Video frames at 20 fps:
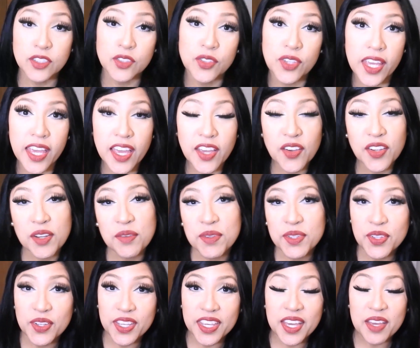Today I'm going to
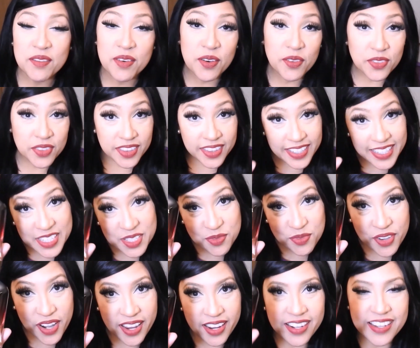be talking about
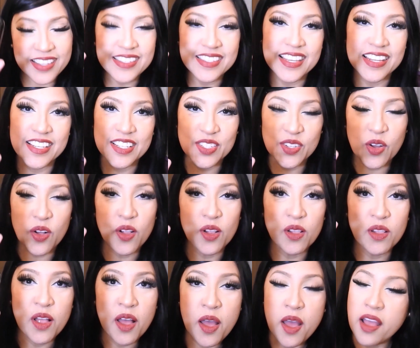this fragrance that is
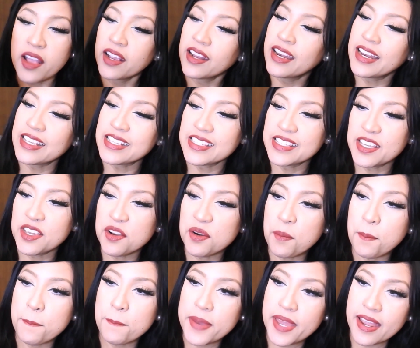called
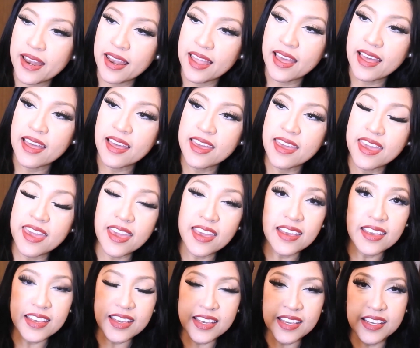Glacier Bella
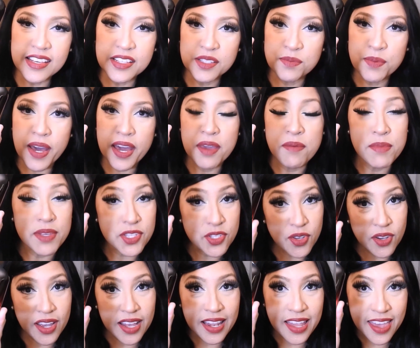and is by
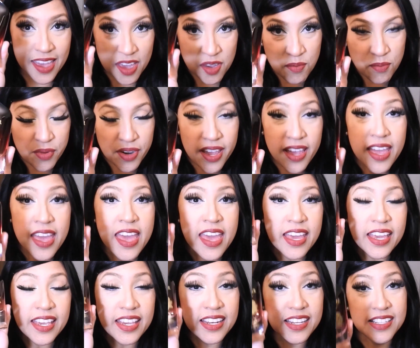Maison Alhambra.
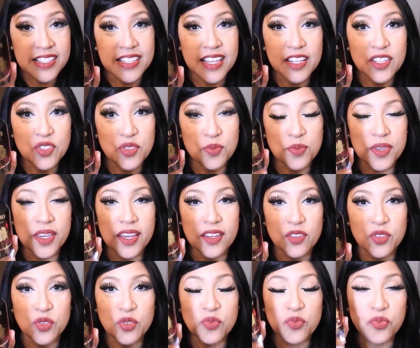It is said to be
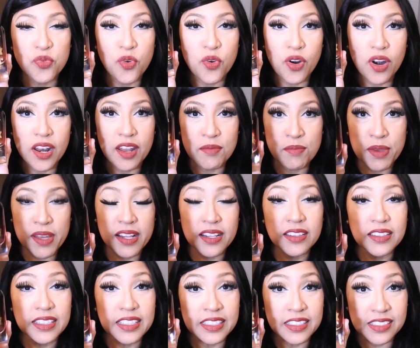a dupe for La
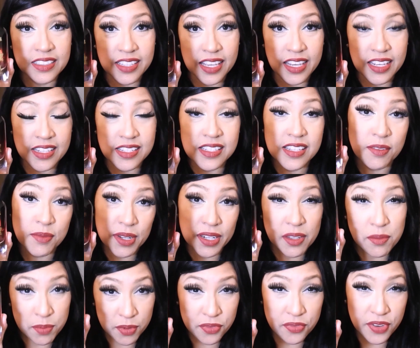Belle Intense, La
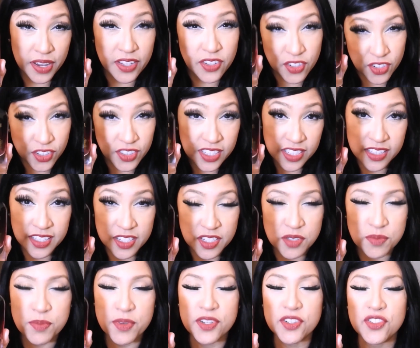Belle Perfume, you know, the
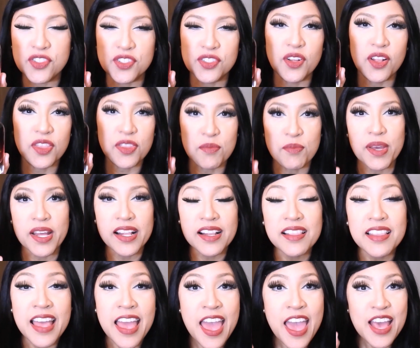intense version of the
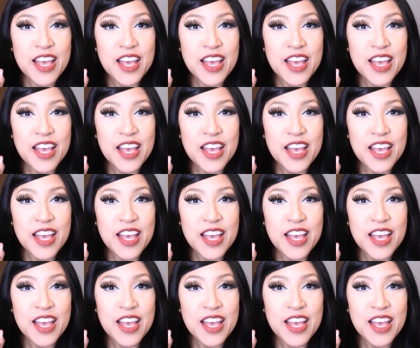Belle.